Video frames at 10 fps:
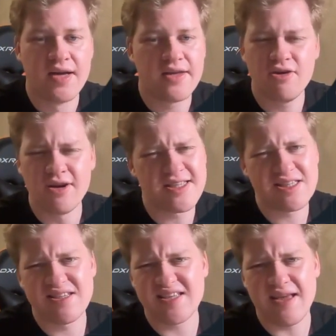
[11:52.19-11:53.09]
Here it's
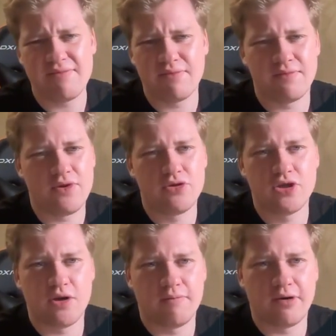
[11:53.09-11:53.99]
the same
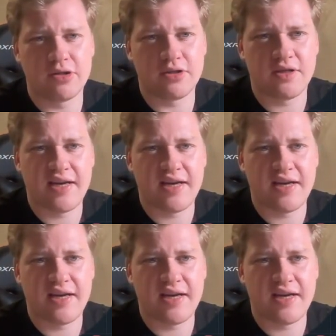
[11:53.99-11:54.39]
usual bot.